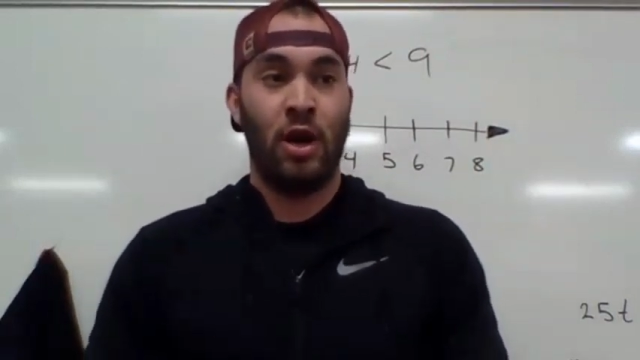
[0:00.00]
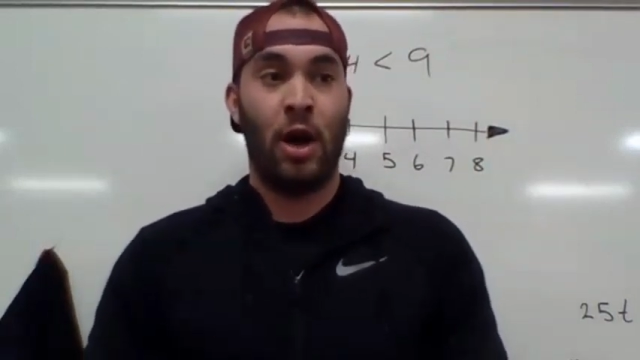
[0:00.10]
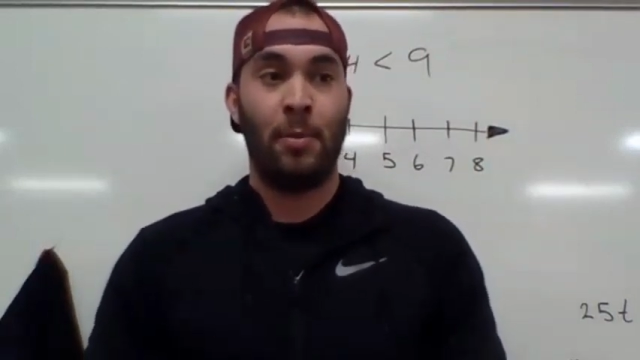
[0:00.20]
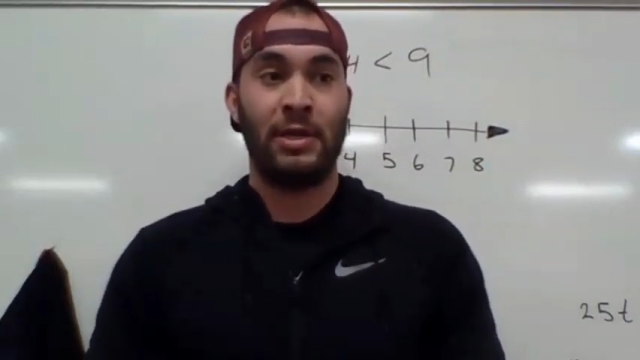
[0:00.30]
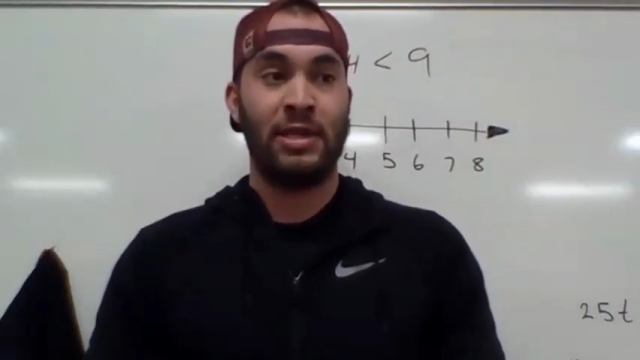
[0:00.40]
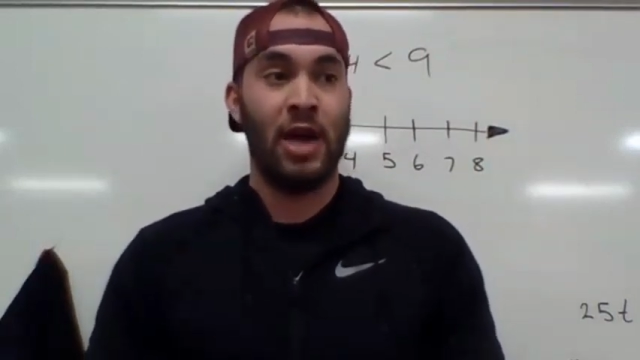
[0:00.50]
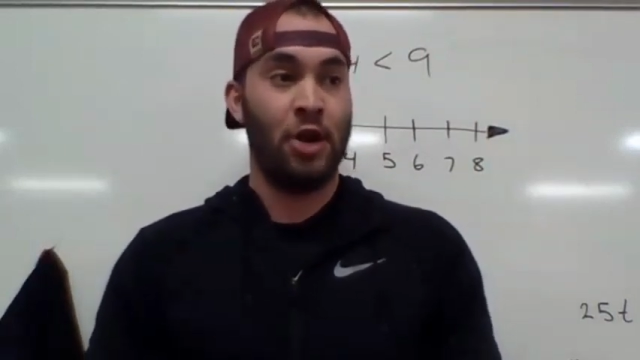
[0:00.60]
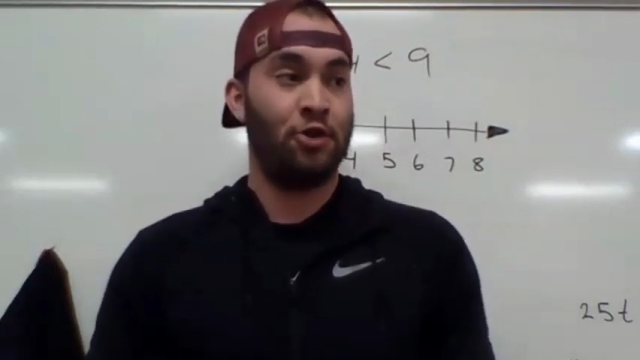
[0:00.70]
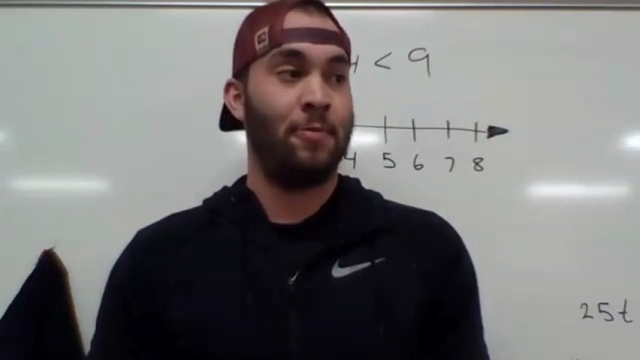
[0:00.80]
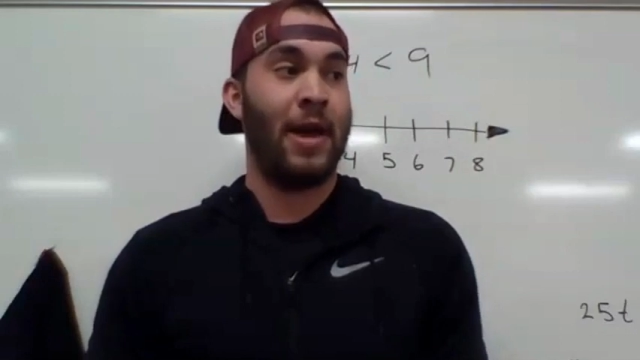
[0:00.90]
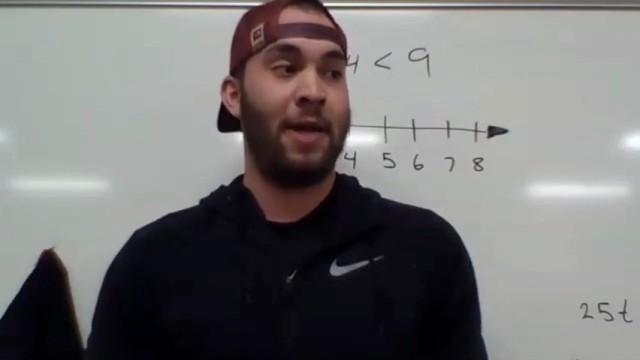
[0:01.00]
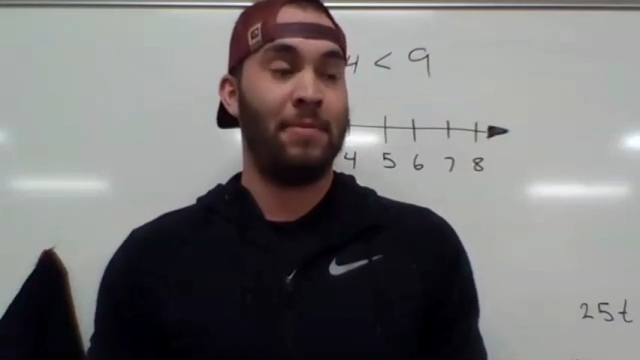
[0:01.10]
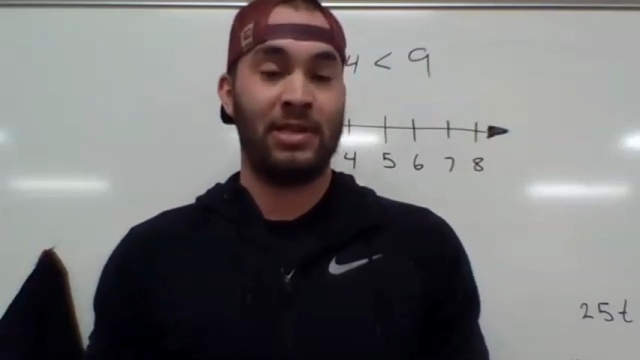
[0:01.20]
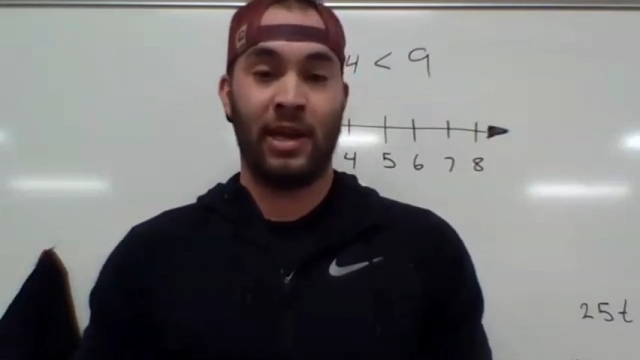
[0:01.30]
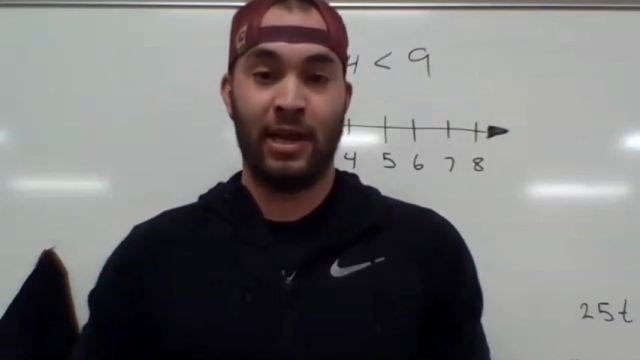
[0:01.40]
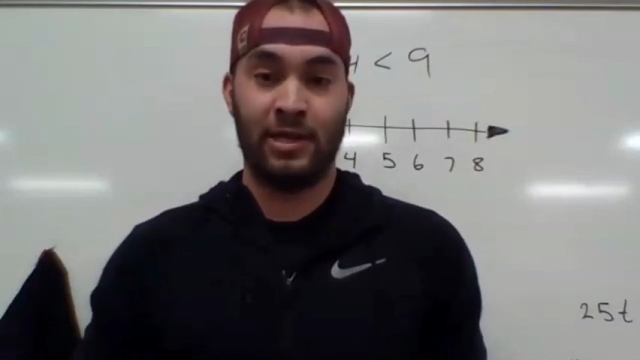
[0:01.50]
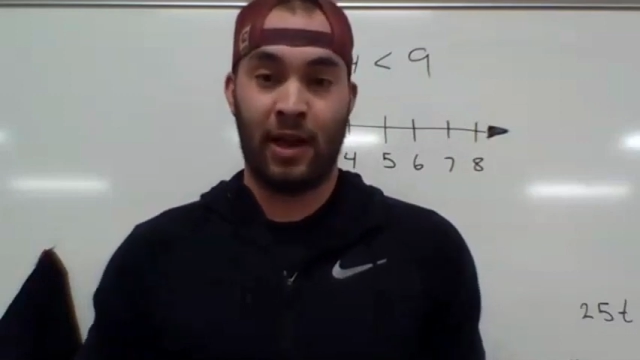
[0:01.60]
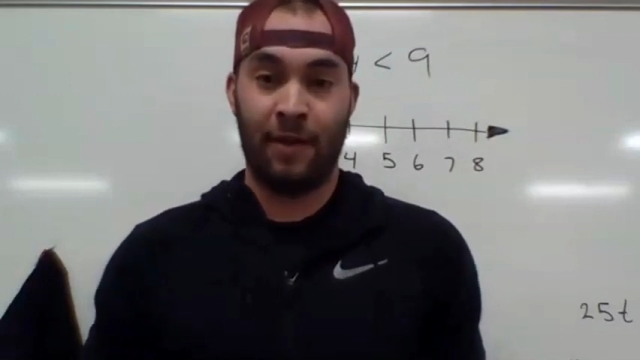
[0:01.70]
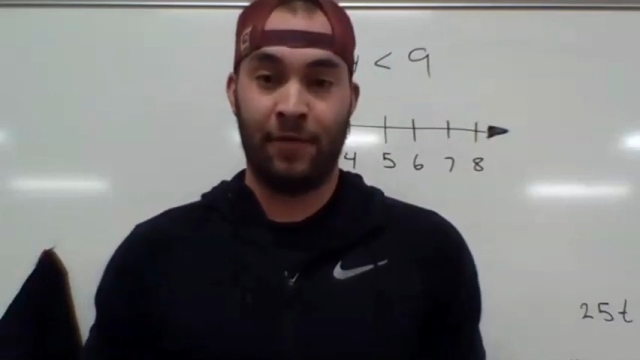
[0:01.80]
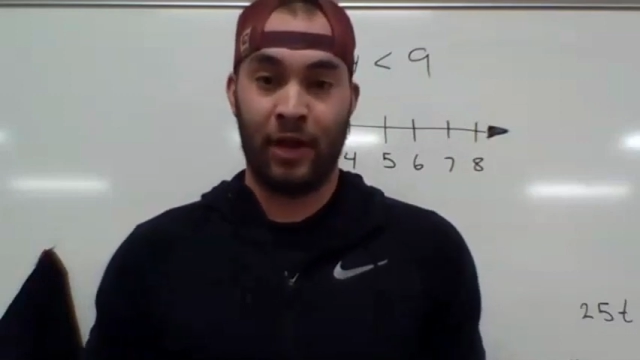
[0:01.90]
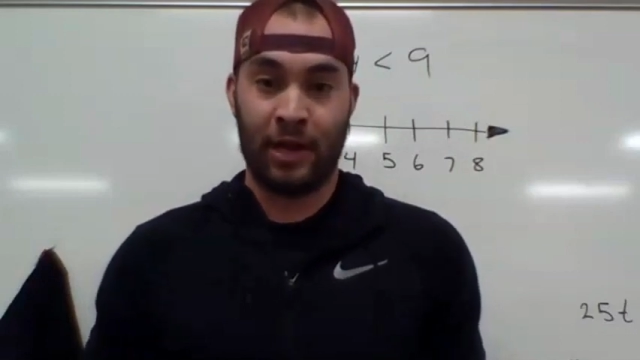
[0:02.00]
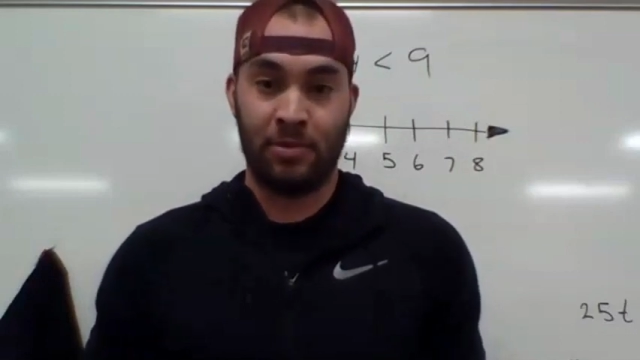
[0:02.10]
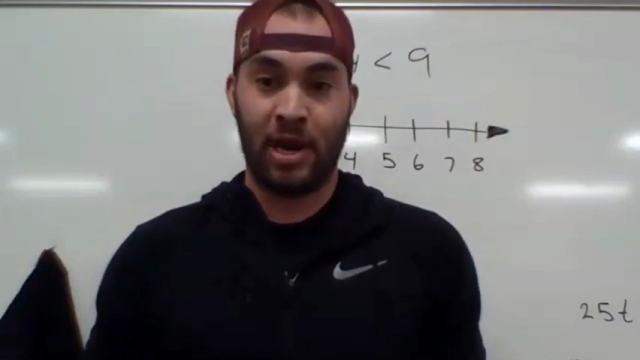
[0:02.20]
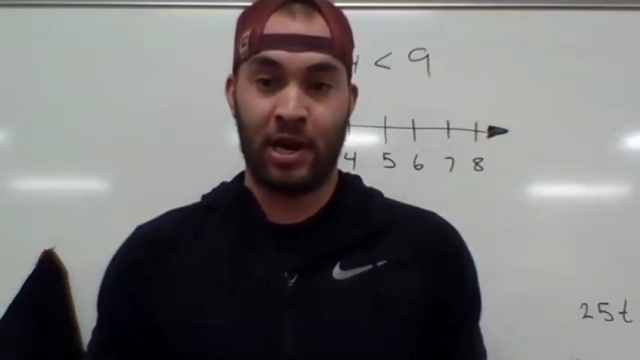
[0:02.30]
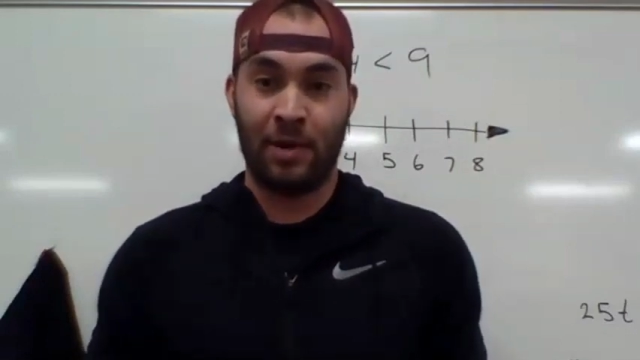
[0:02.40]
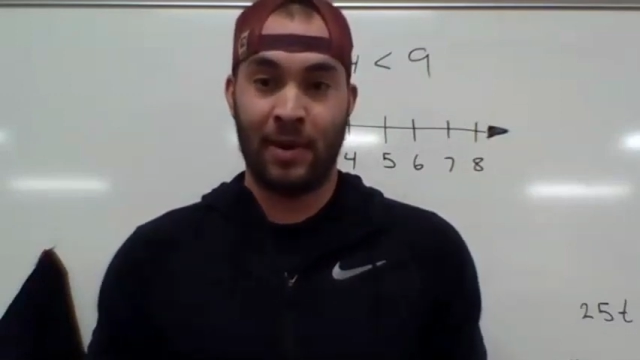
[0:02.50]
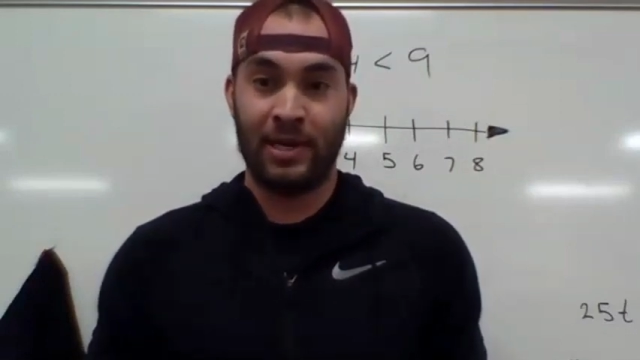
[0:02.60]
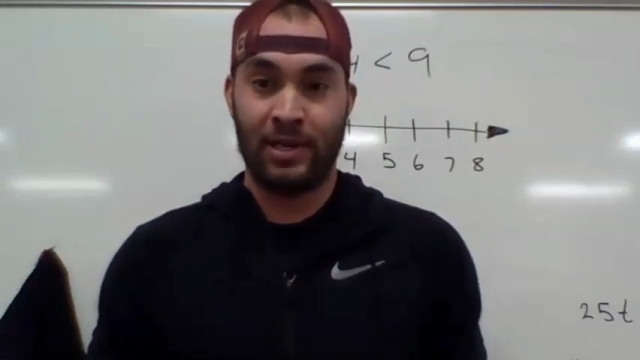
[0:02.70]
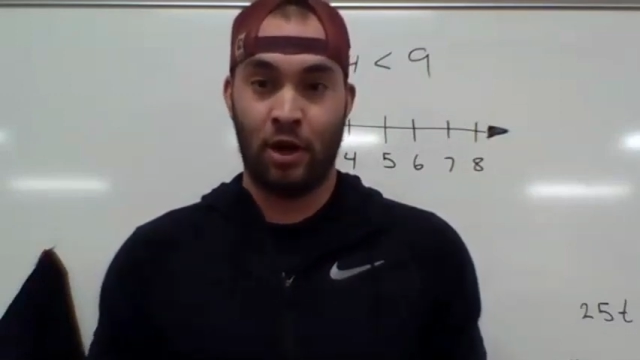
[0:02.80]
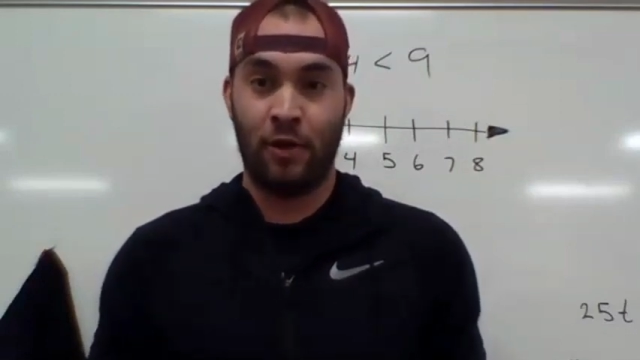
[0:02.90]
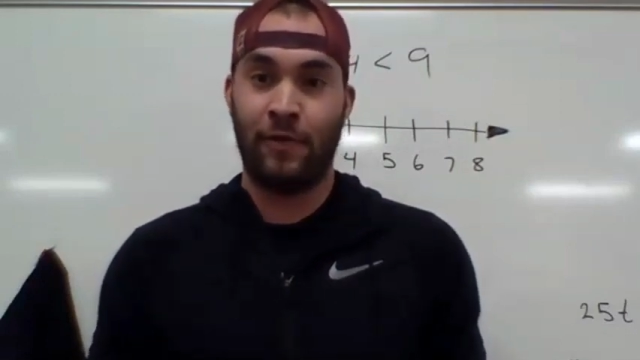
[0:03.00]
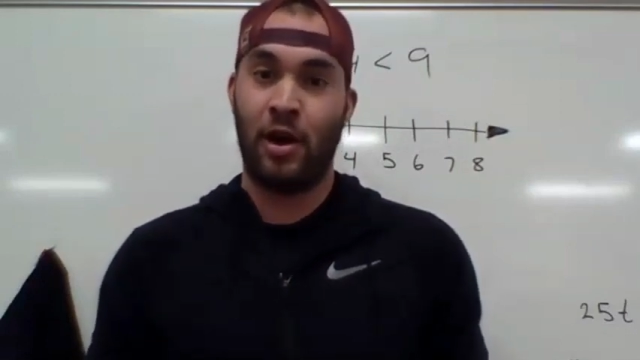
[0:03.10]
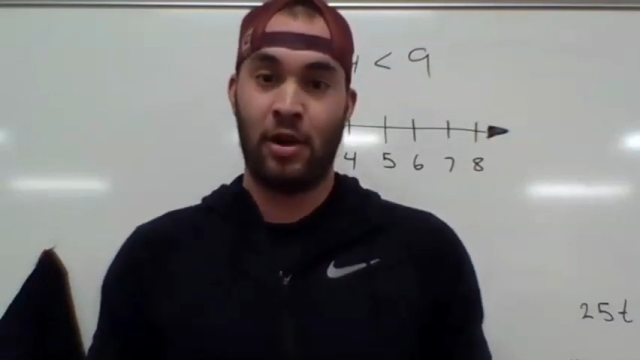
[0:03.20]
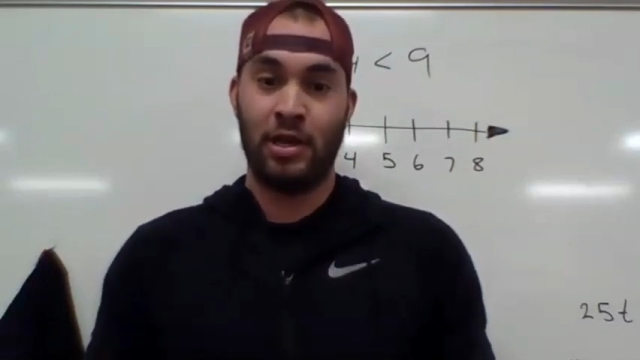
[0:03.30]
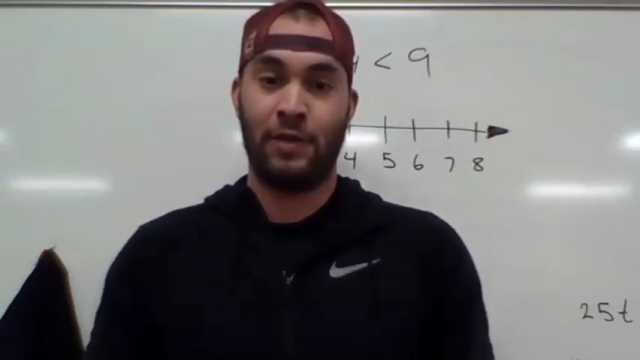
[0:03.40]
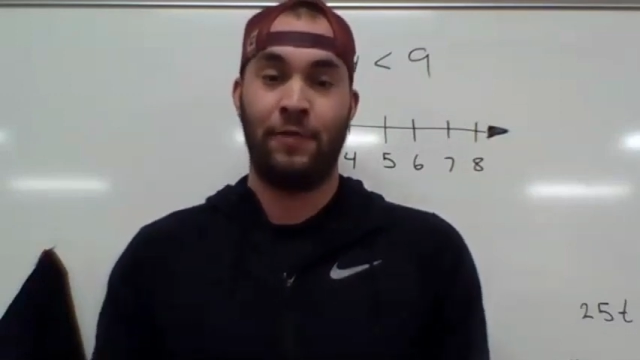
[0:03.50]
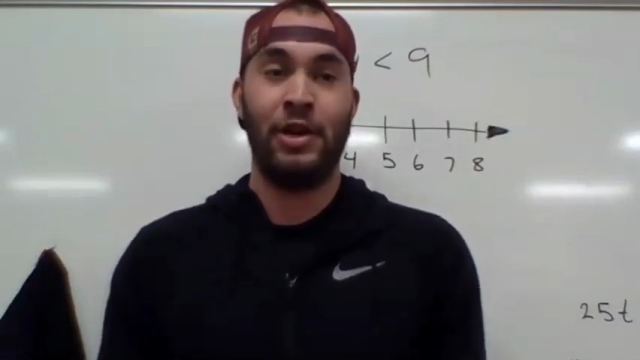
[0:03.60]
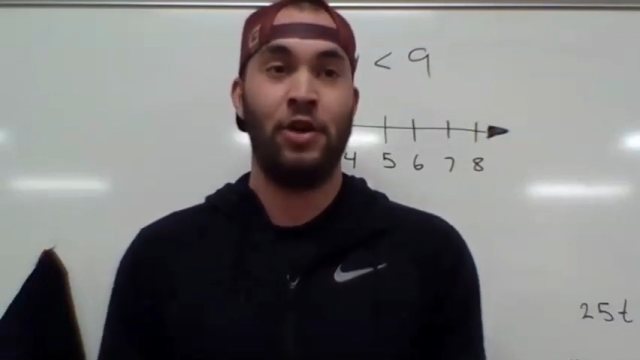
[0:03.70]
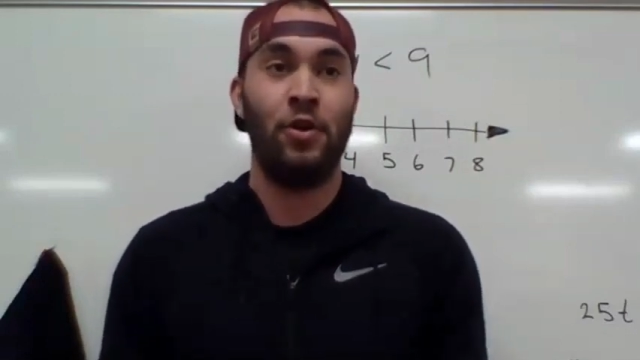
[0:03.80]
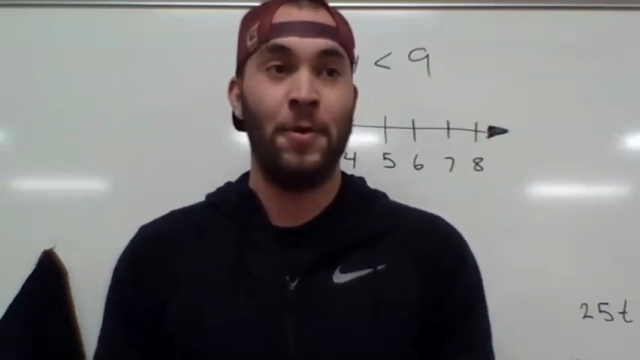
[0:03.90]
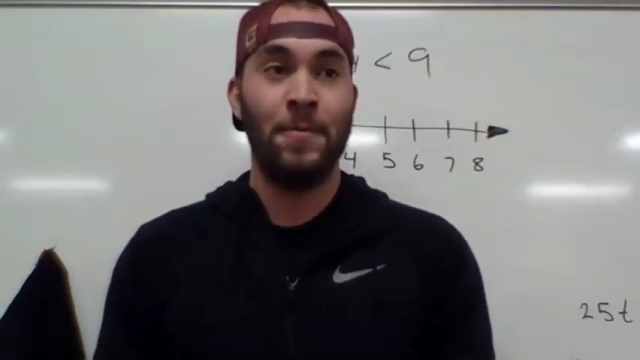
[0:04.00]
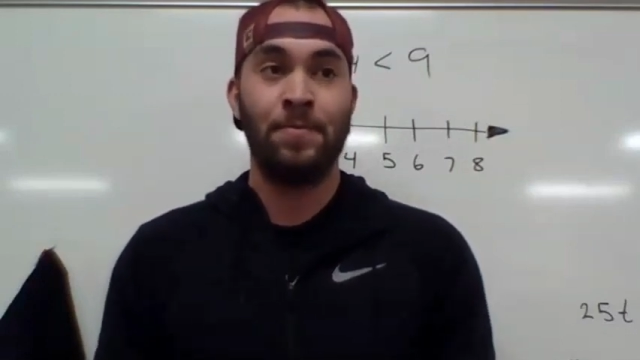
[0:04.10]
It's not too bad. Besides, I feel like I'm talking to myself on this video.